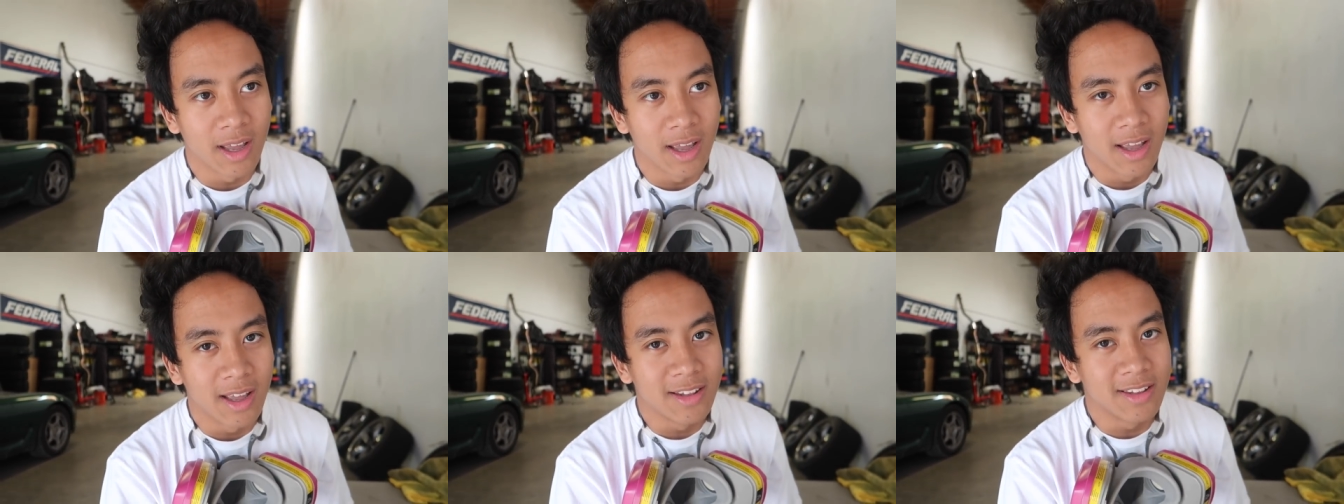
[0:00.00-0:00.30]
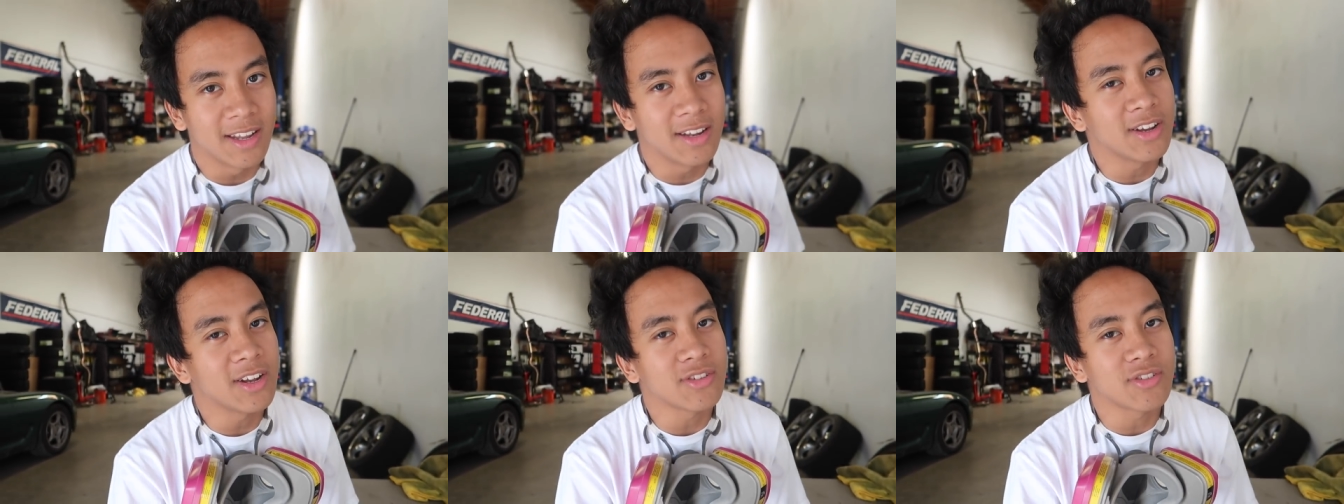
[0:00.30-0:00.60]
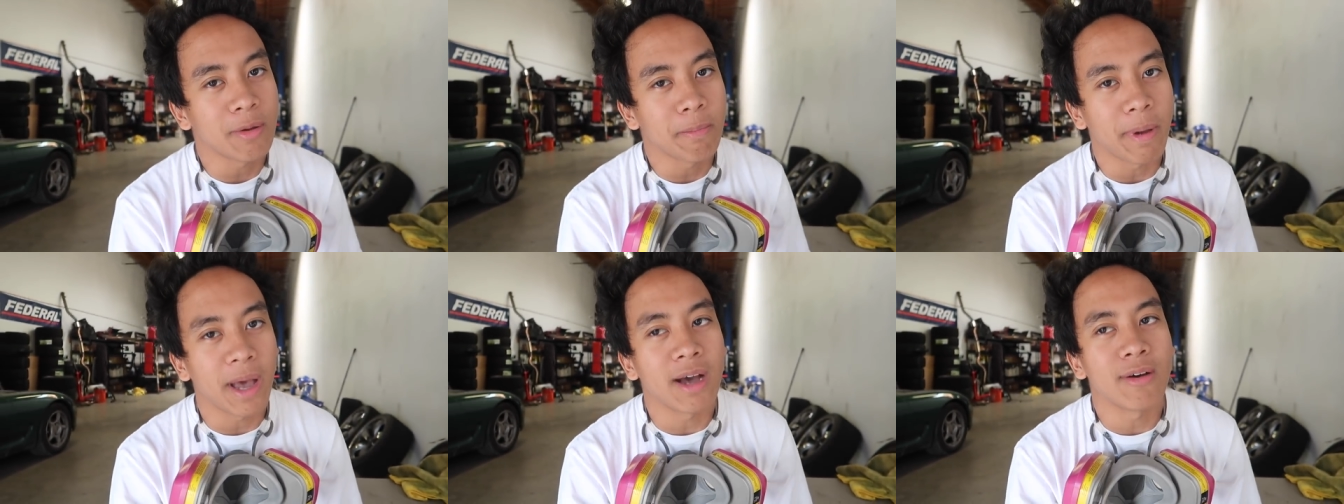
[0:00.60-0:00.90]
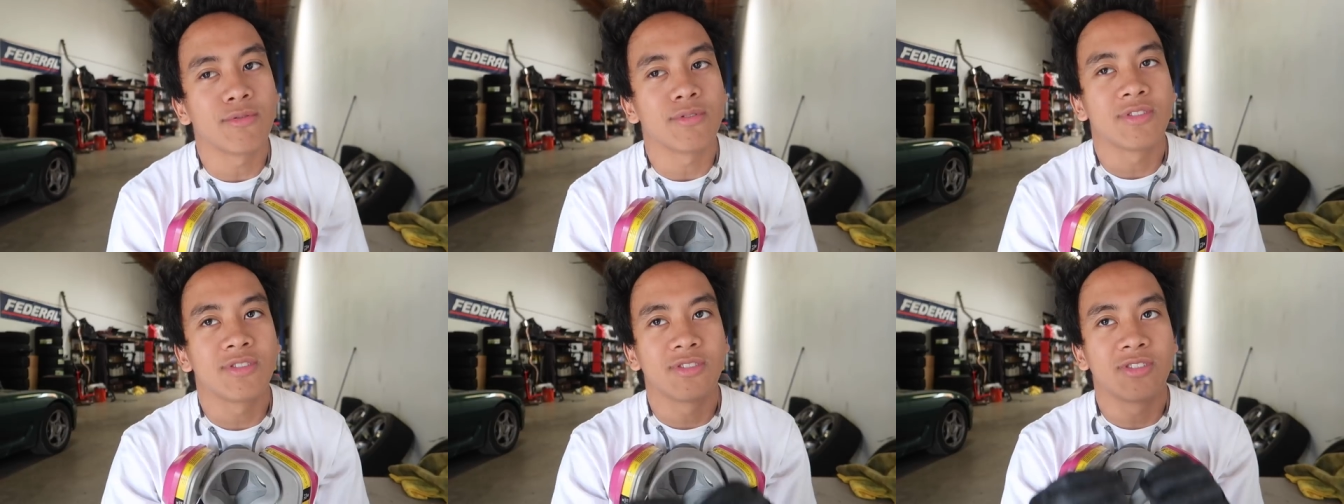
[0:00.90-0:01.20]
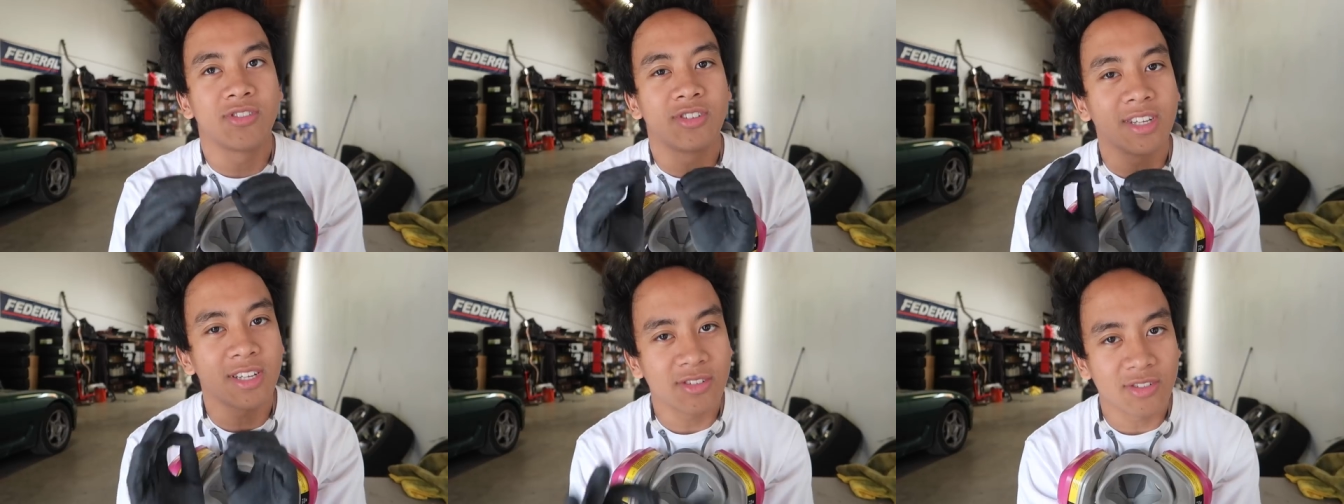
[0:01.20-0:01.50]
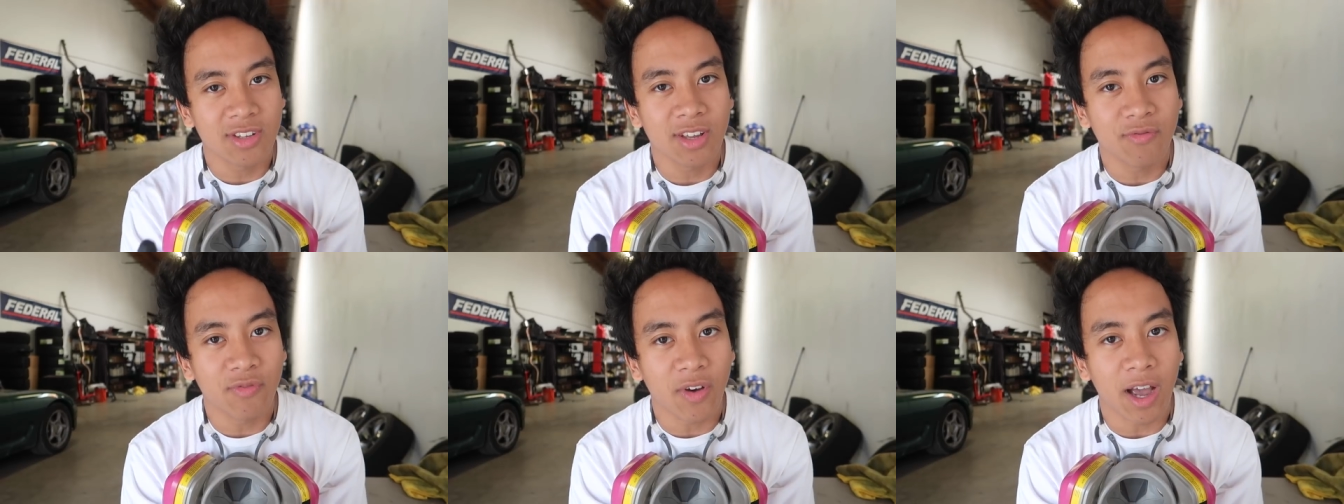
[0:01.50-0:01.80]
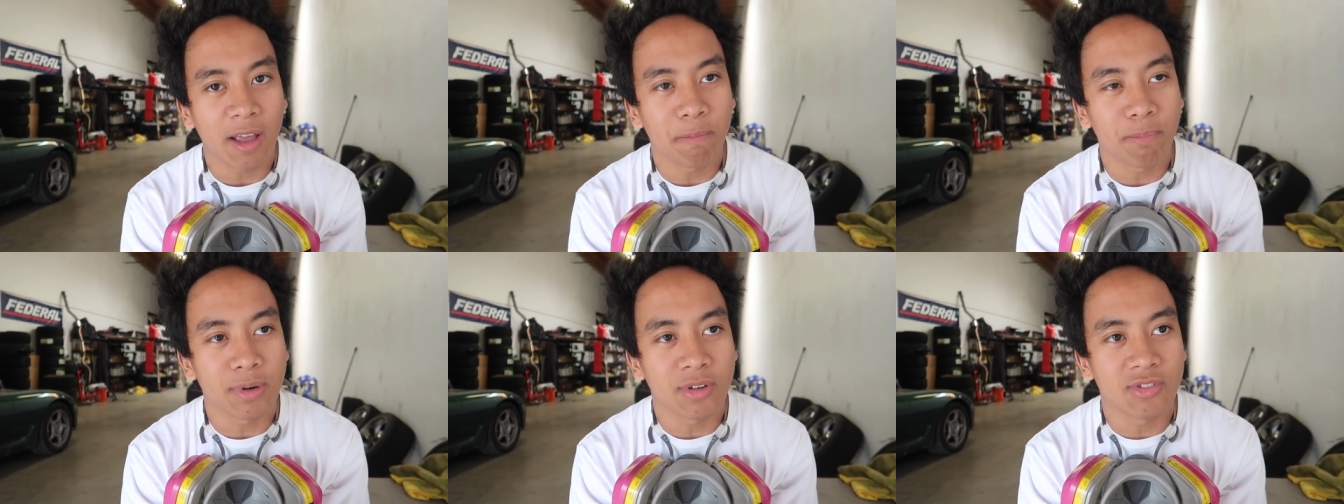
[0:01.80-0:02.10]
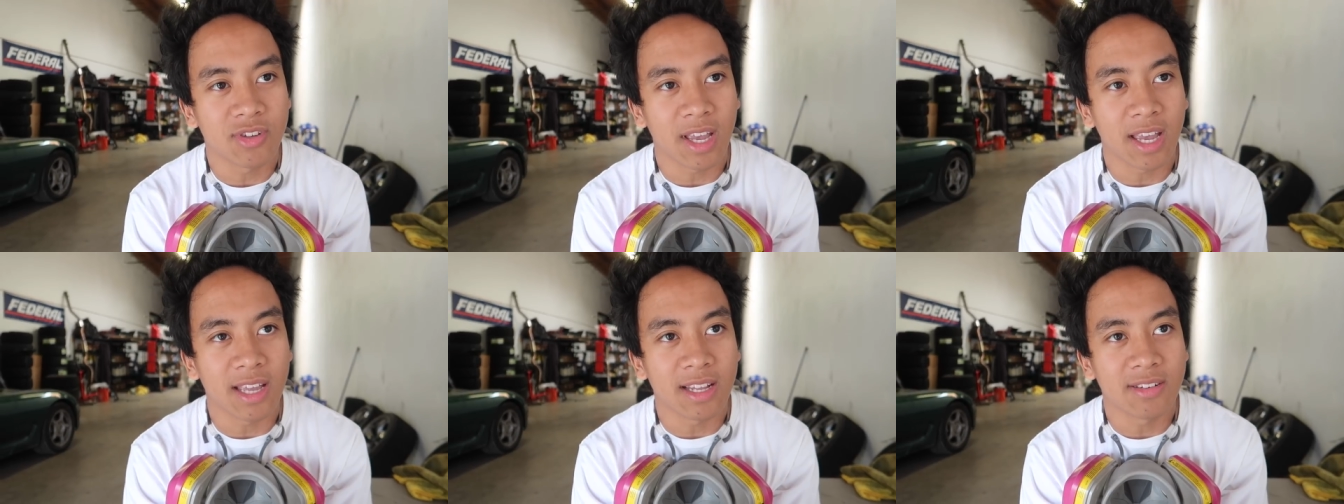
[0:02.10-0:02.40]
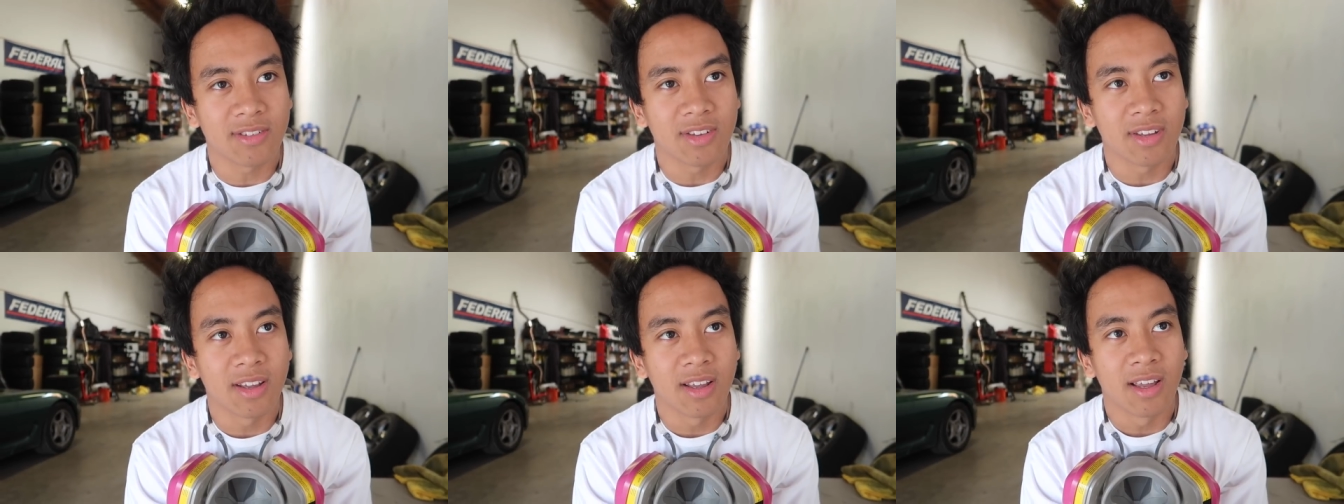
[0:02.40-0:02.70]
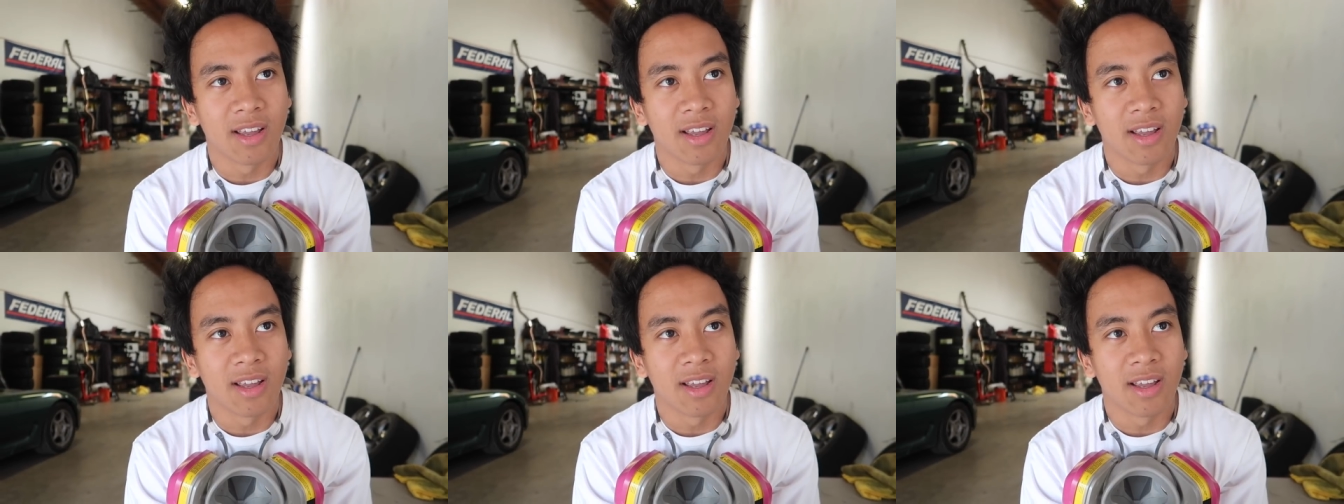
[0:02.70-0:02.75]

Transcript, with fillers: Yeah. TJ's about 65%.